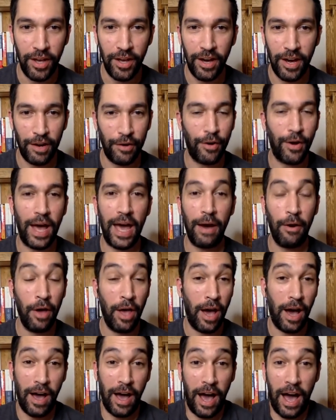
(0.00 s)
I don't know how.
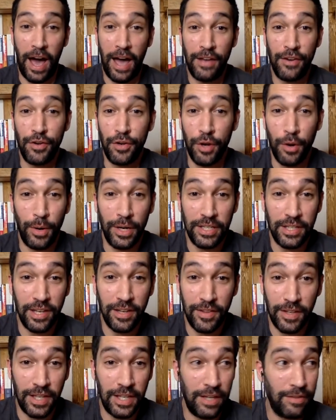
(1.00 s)
I had no idea
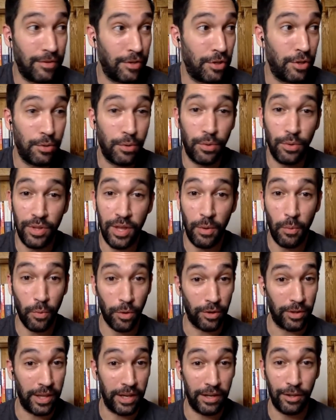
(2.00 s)
that he even knew who they
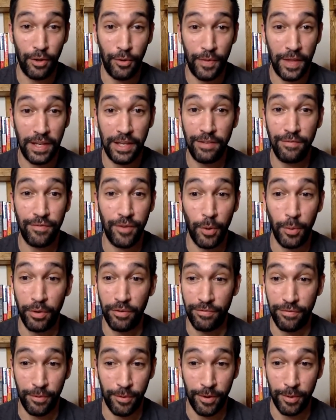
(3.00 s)
were, let alone that he
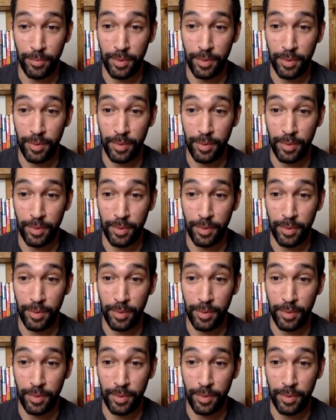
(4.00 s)
voted for.